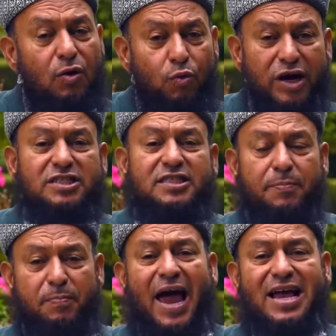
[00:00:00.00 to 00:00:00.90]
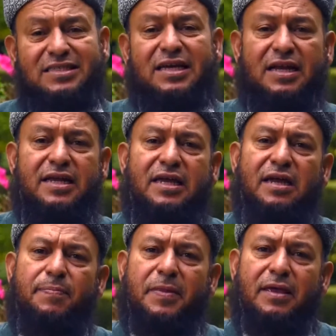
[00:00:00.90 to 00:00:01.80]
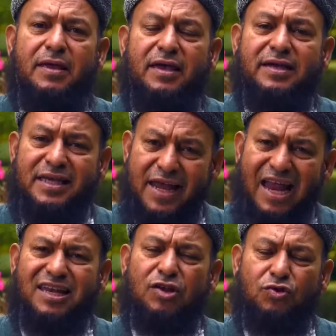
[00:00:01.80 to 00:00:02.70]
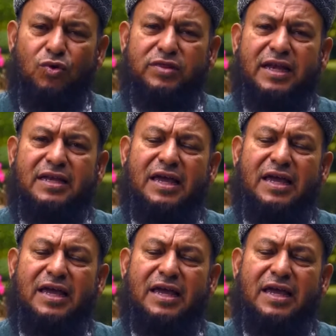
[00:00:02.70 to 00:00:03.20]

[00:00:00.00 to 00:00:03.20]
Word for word: which surprisingly is an attitude that